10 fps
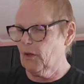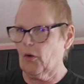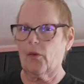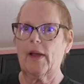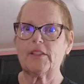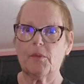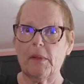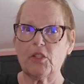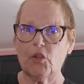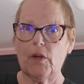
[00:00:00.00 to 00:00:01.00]
correct
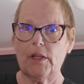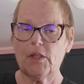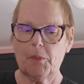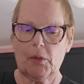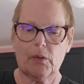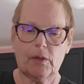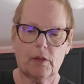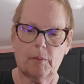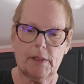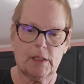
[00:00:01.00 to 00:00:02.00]
measuring
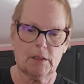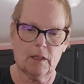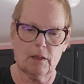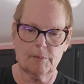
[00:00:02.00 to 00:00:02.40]
spoon, but